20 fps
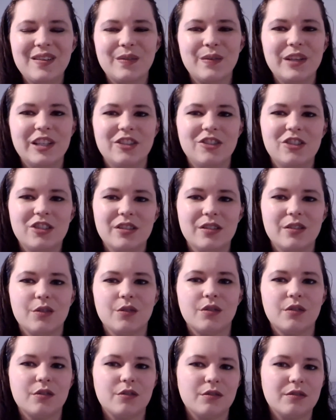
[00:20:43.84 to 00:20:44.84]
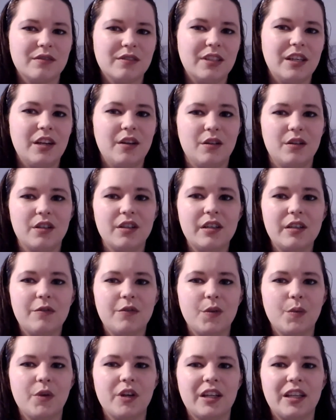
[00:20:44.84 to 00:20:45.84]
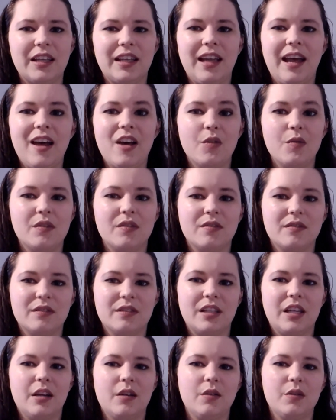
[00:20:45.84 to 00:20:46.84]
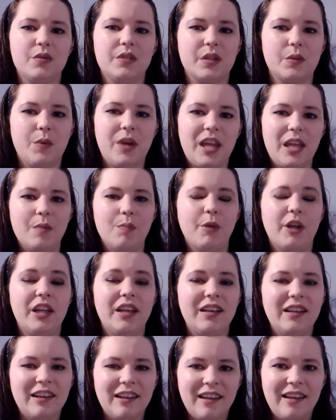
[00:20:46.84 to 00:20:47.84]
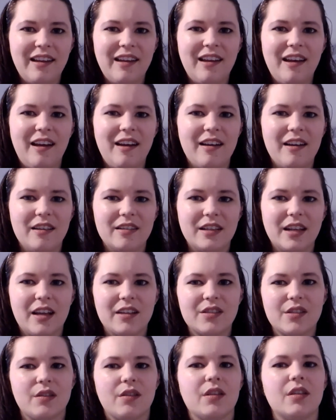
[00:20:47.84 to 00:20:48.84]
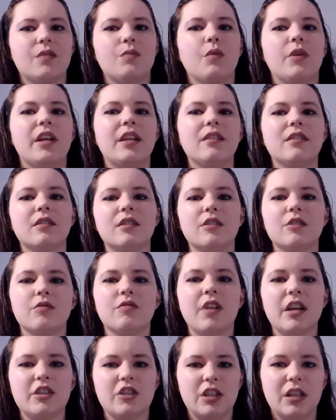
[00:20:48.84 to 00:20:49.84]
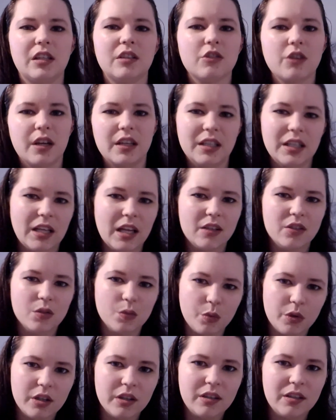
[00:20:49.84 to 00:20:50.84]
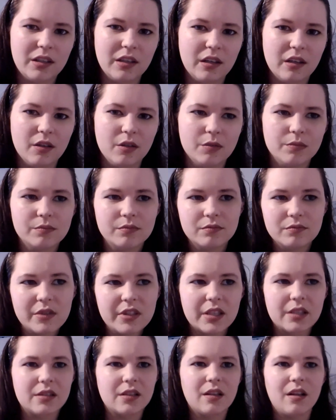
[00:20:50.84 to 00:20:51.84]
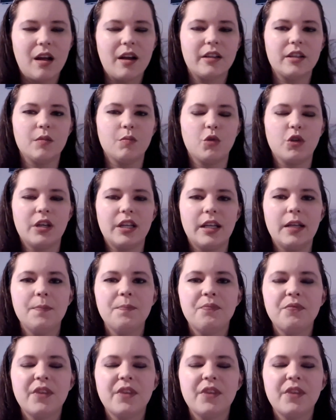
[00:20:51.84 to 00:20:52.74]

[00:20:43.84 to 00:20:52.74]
which is, you know, good for working out and, you know, losing weight, but not so good when you're rushing trying to get to work, you know, 6 o'clock in the morning.